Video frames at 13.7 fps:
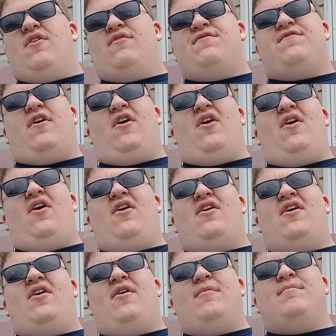For
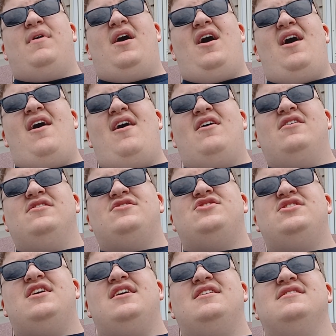her
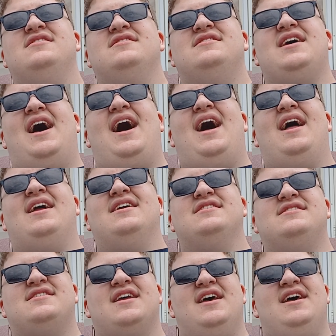
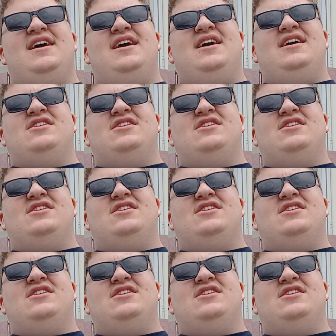merchandise, he